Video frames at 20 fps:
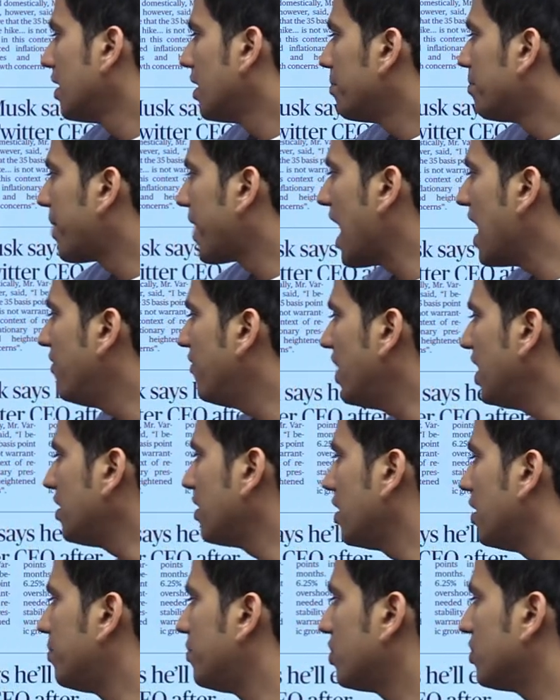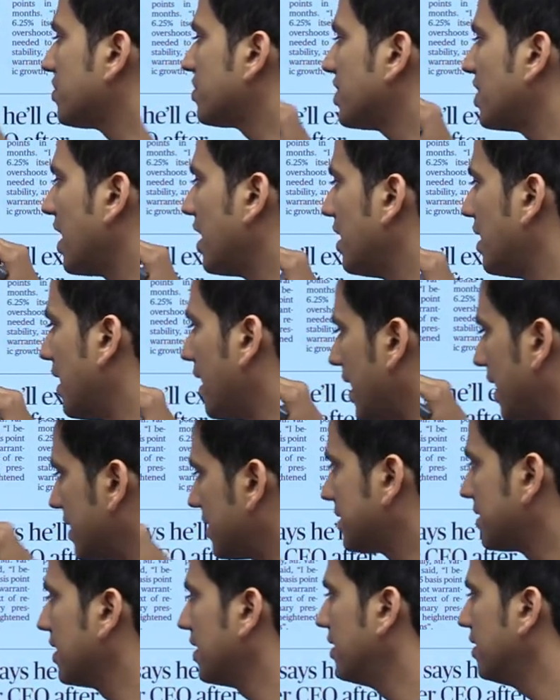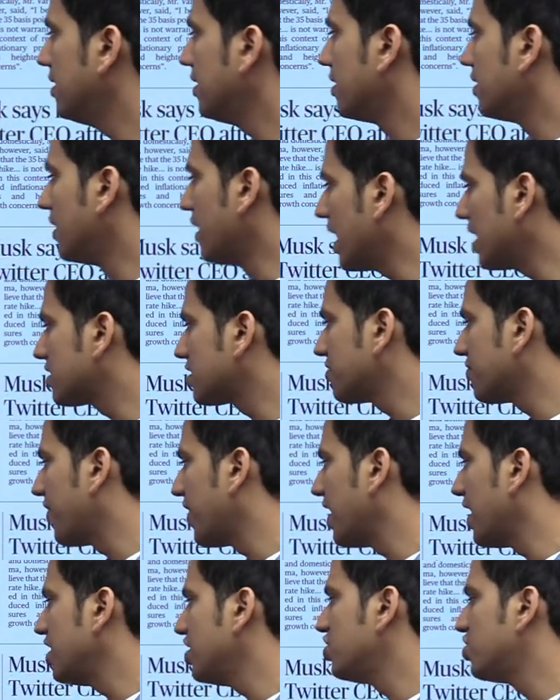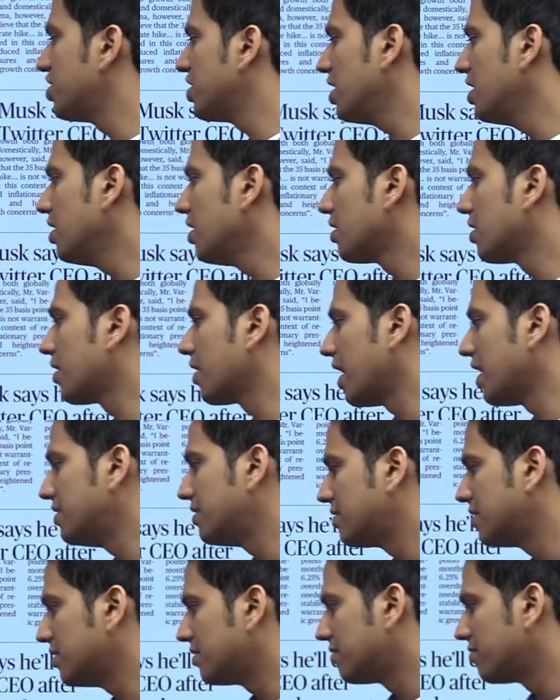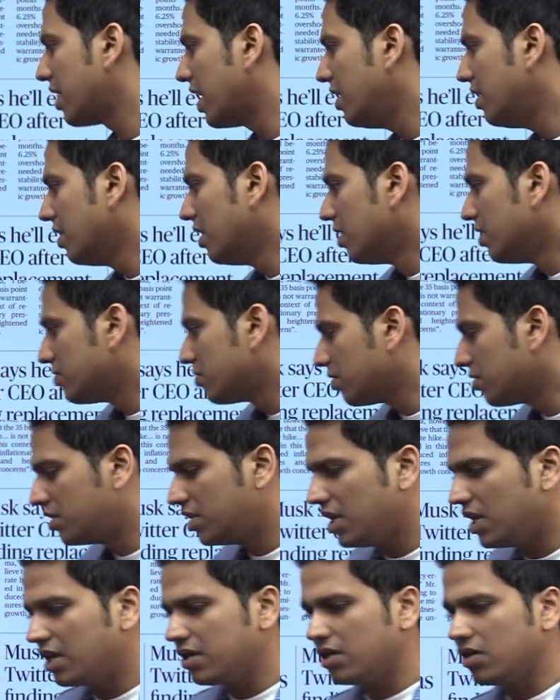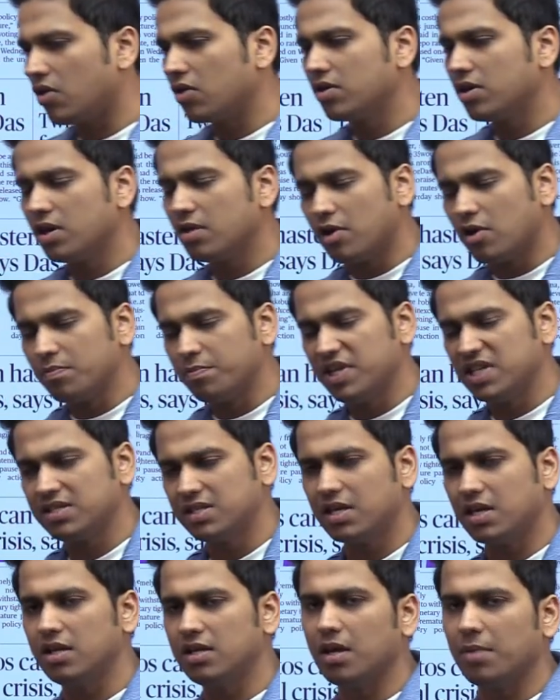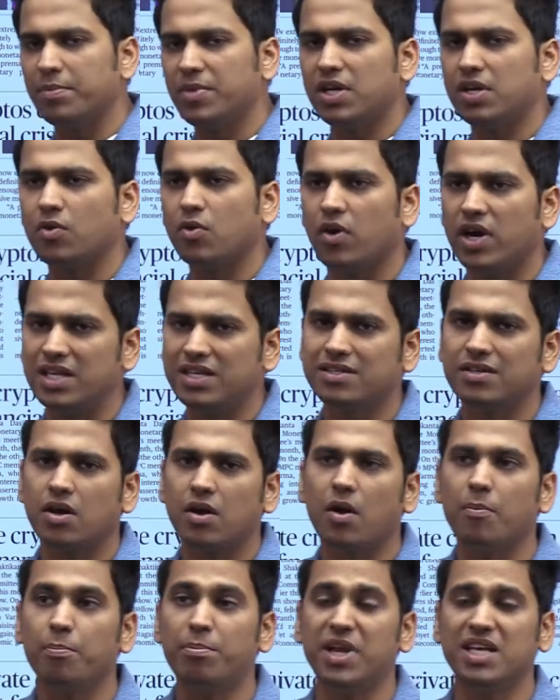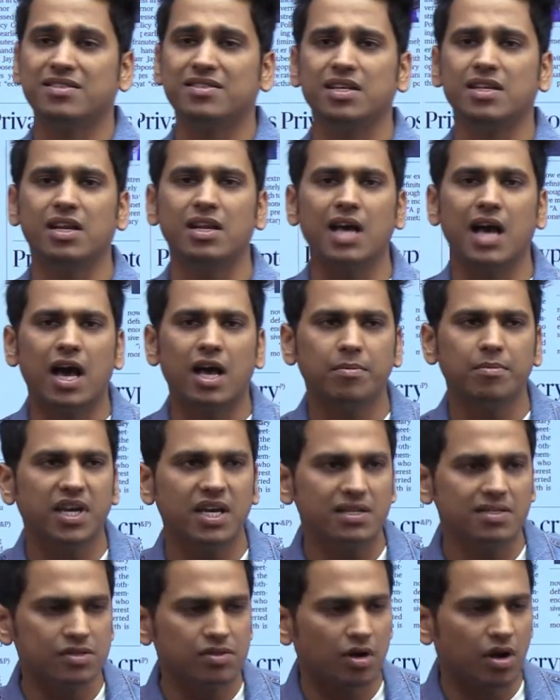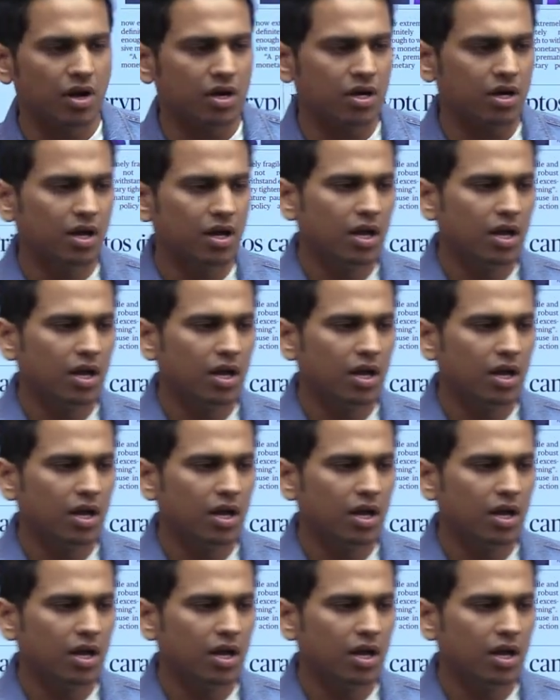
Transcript: private cryptos can hasten next financial crisis, right? So they are talking about basically the bitcoins. Basically, RBI is not